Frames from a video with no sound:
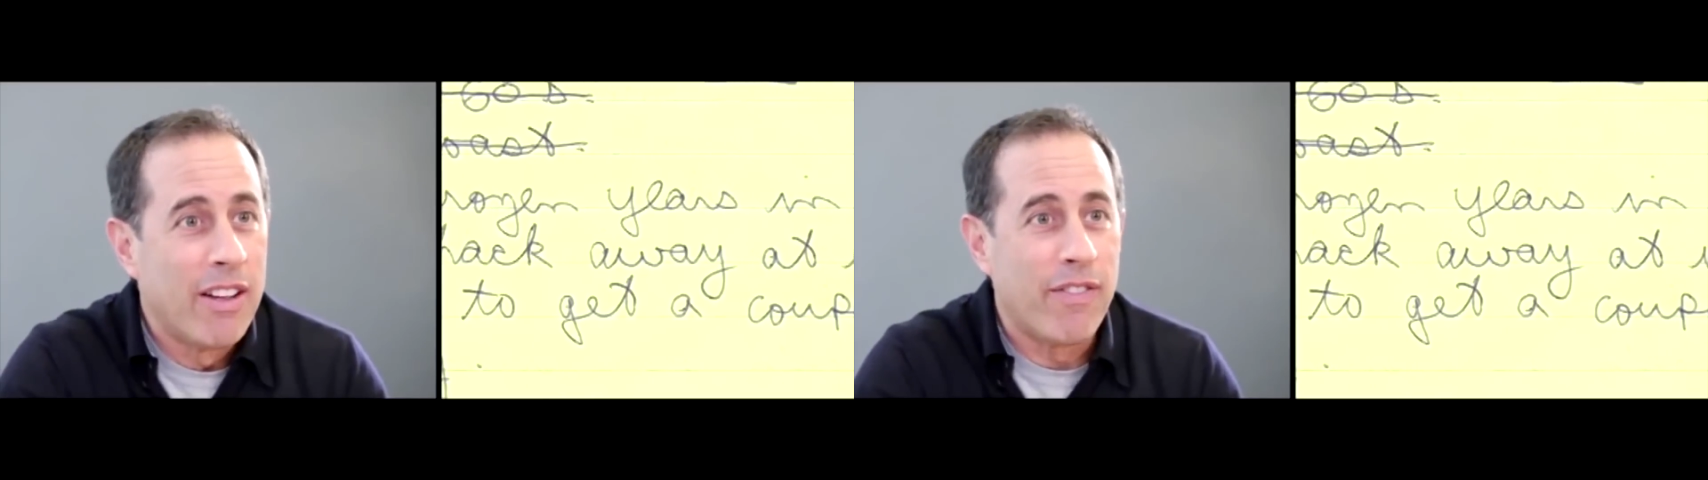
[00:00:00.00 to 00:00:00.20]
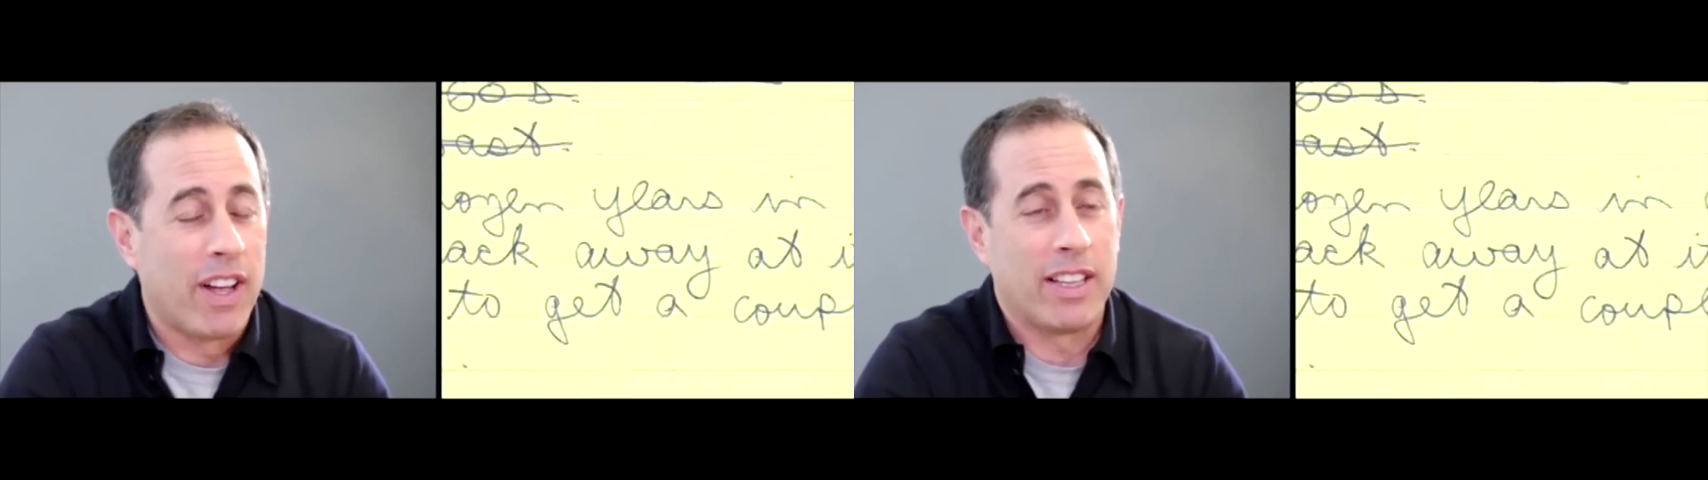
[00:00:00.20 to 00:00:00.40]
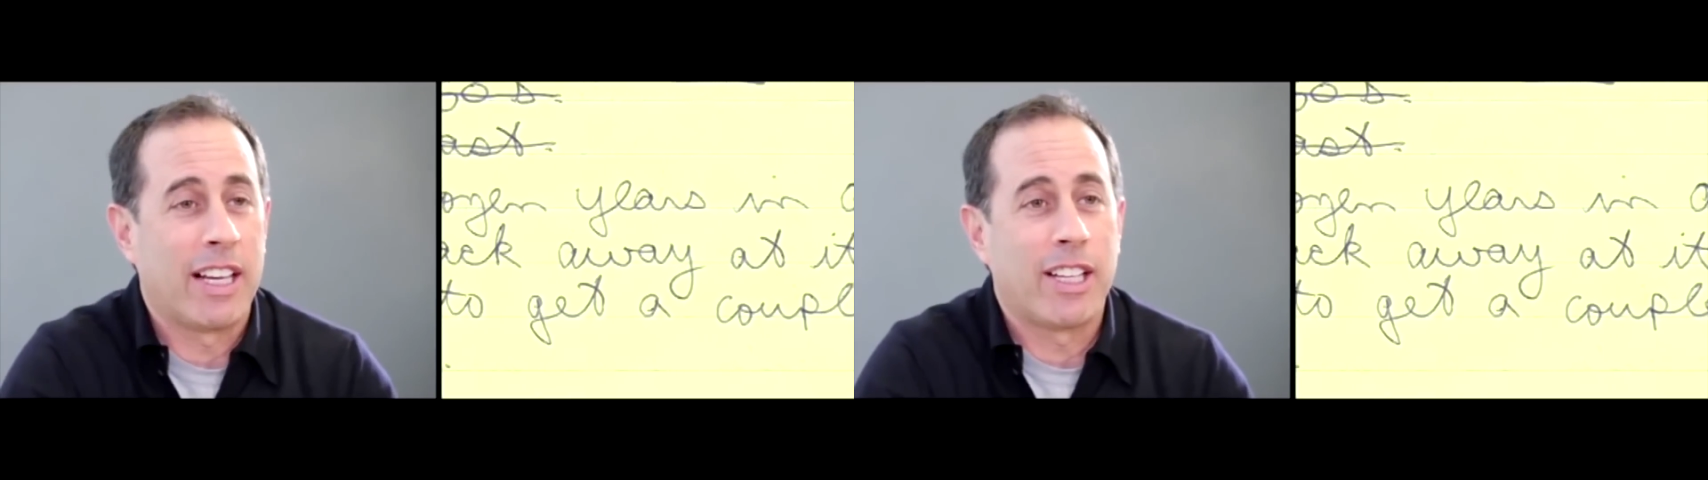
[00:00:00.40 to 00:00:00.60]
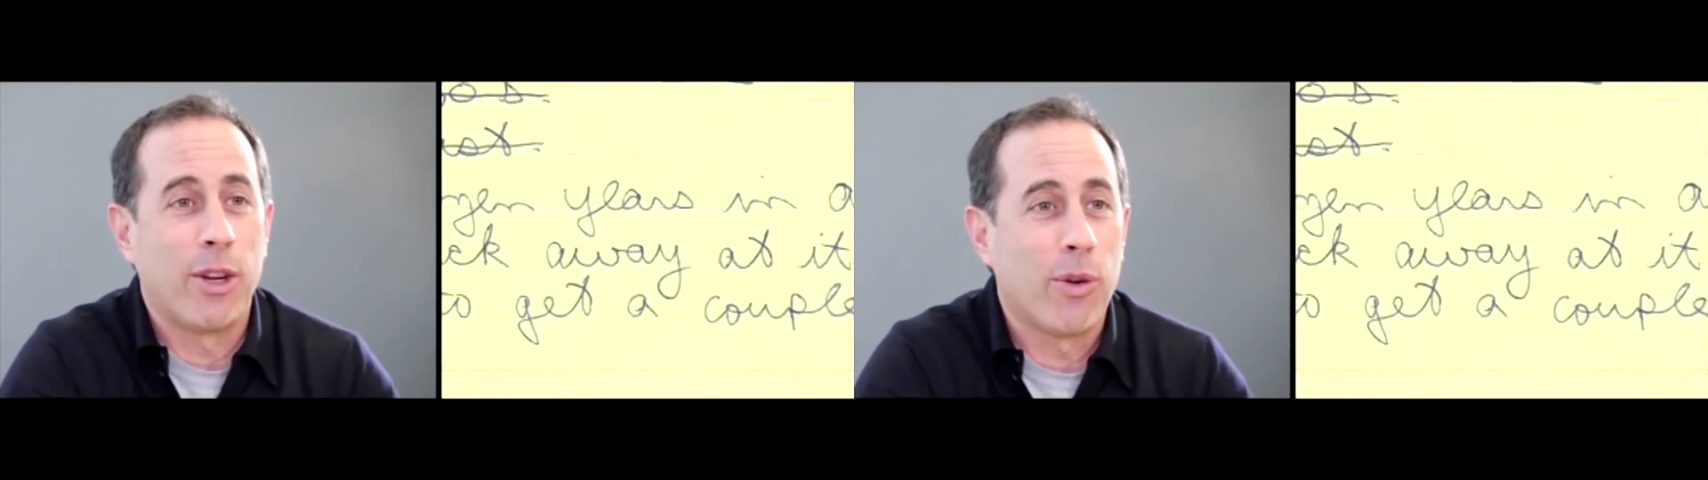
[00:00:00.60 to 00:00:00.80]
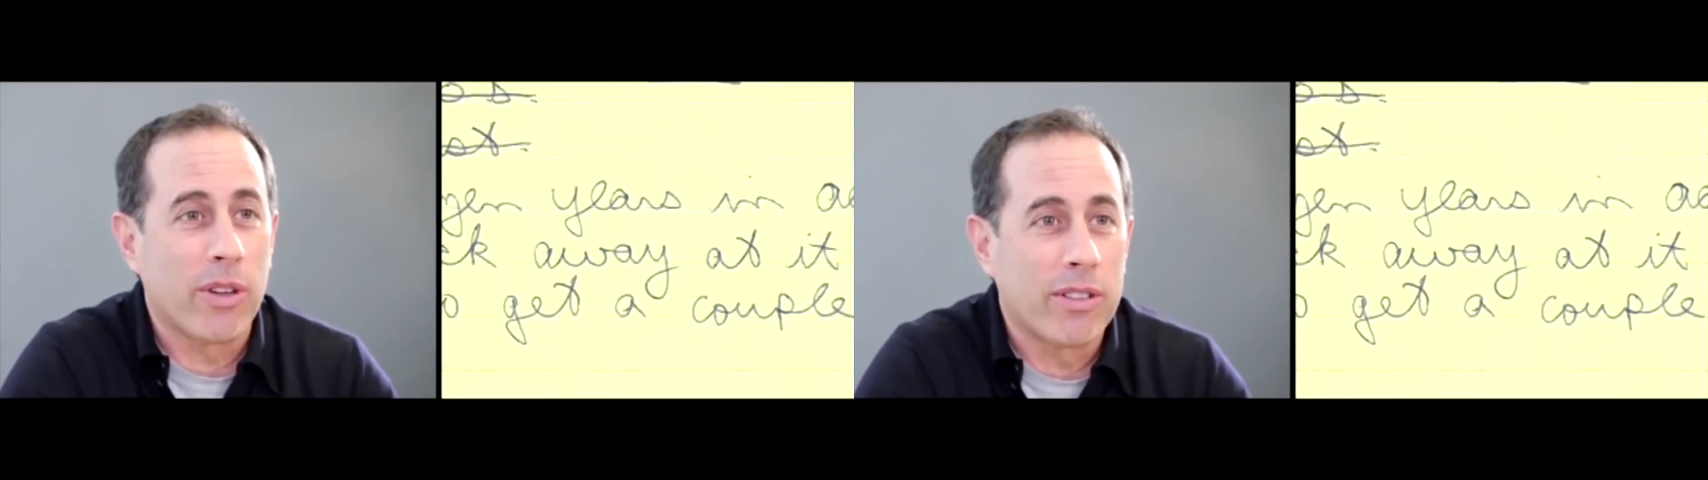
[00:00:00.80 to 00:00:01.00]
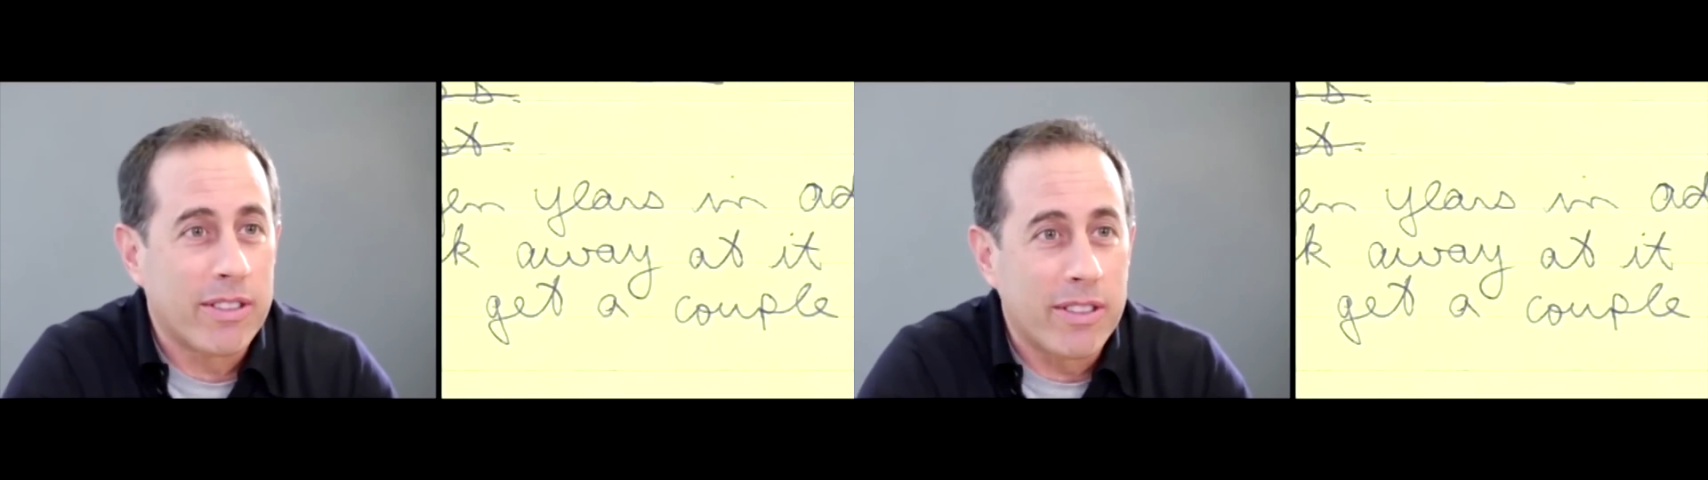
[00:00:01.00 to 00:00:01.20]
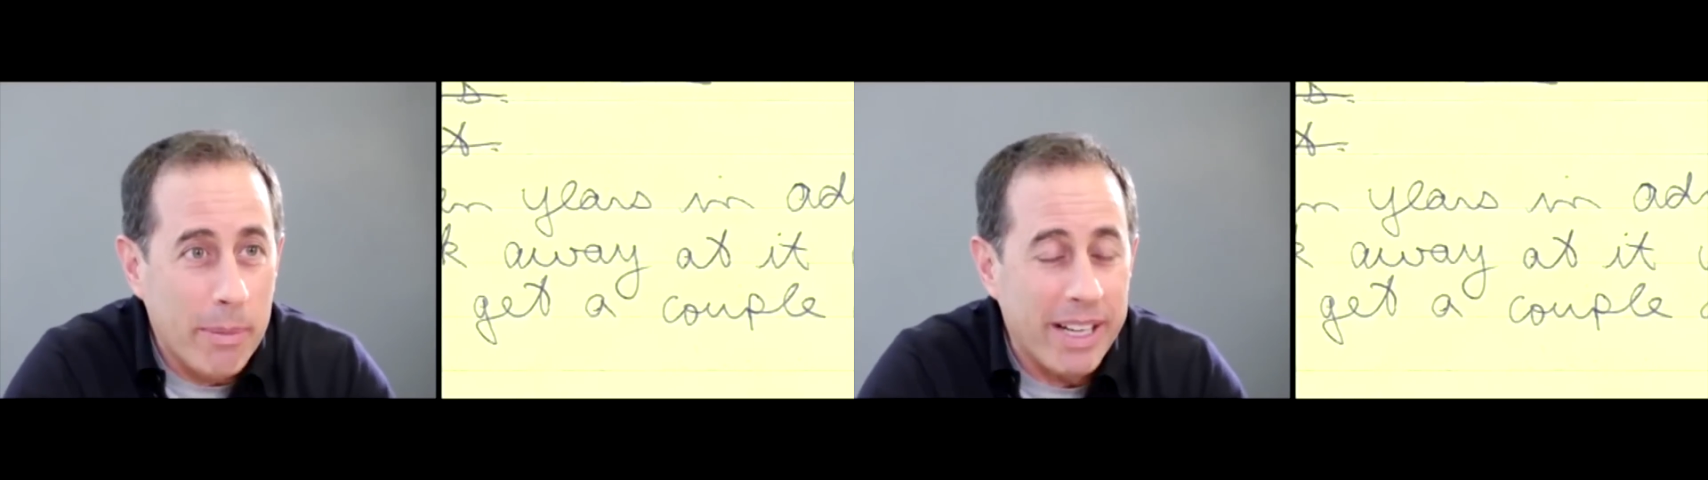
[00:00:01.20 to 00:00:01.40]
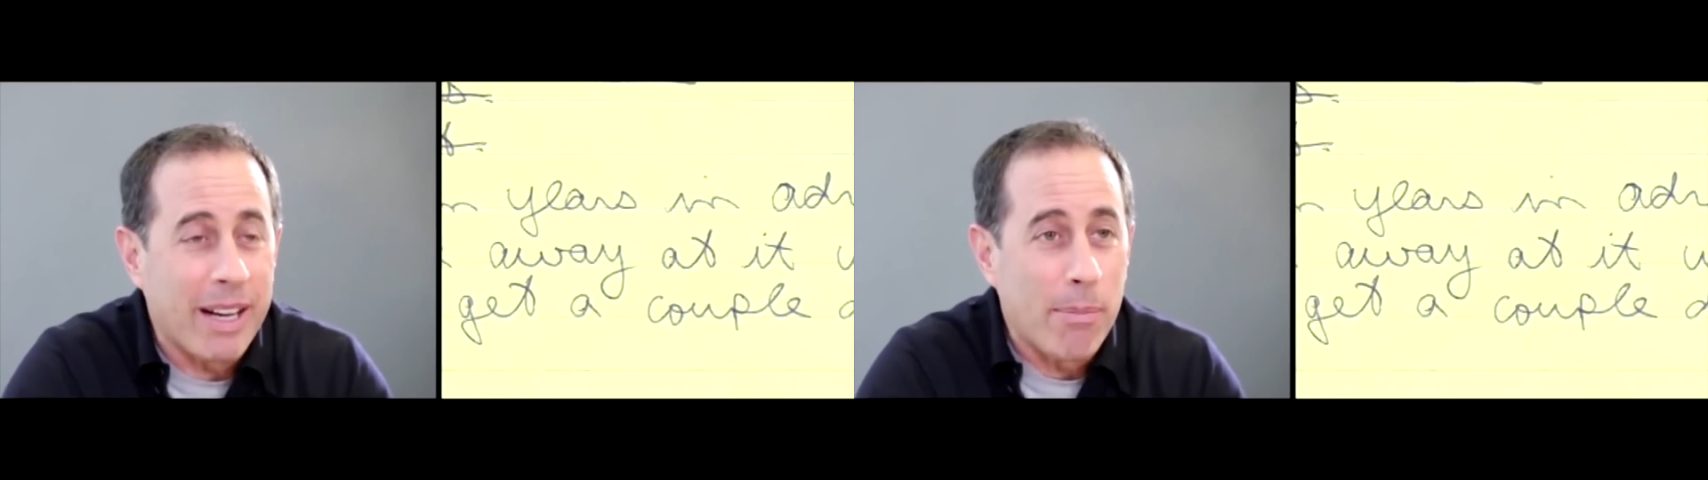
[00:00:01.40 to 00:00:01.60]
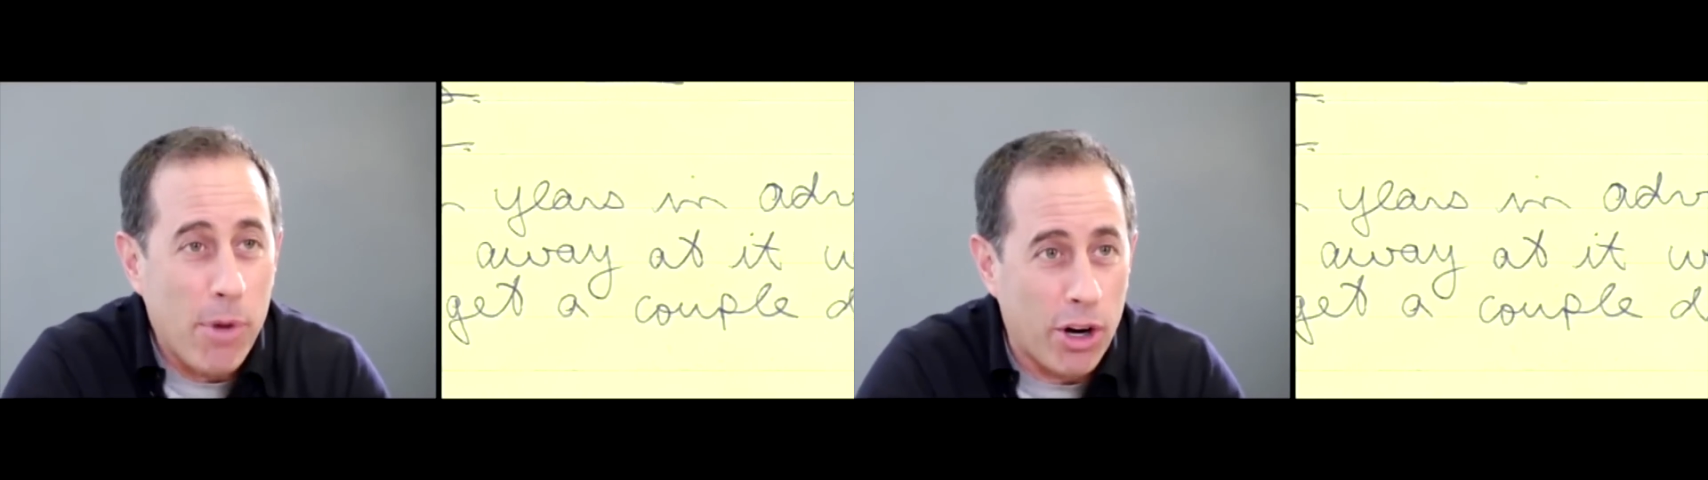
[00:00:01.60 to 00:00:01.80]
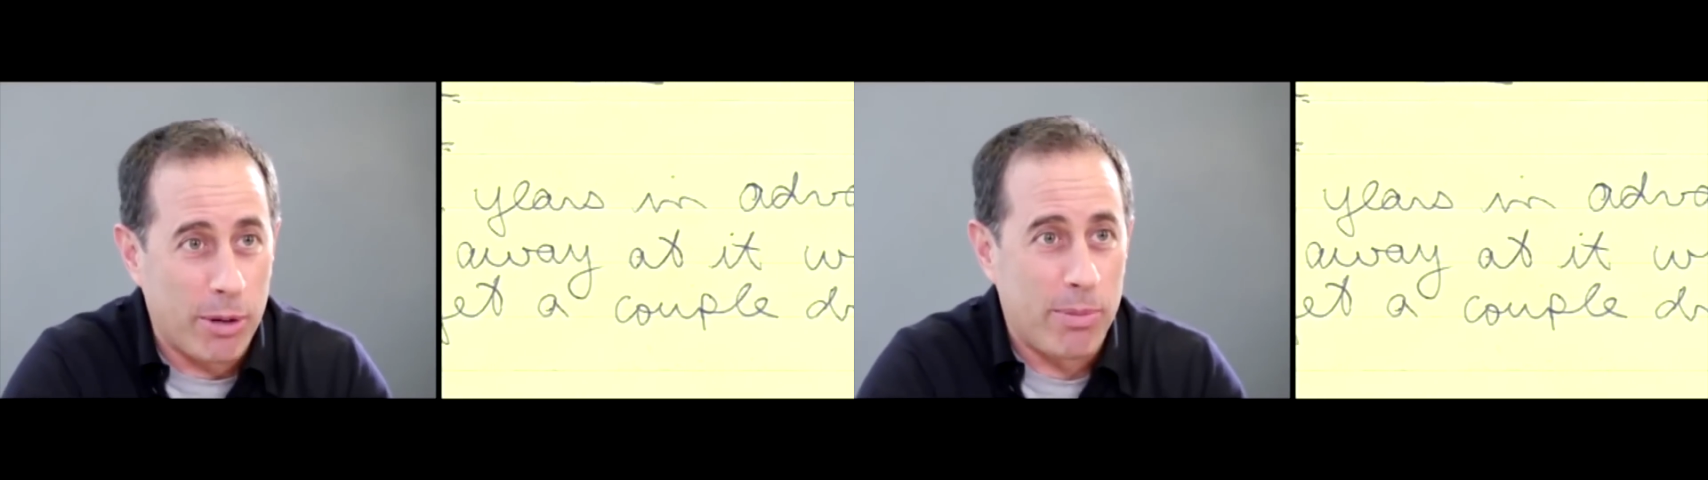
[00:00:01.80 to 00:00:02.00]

felt like you were committing a murder